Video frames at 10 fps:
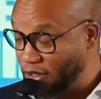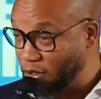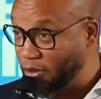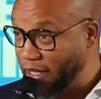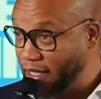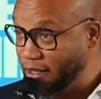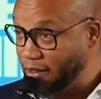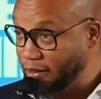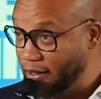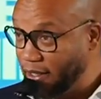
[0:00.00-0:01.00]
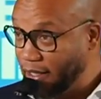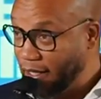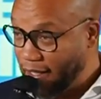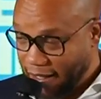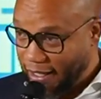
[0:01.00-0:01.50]

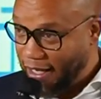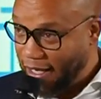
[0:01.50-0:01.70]
screen.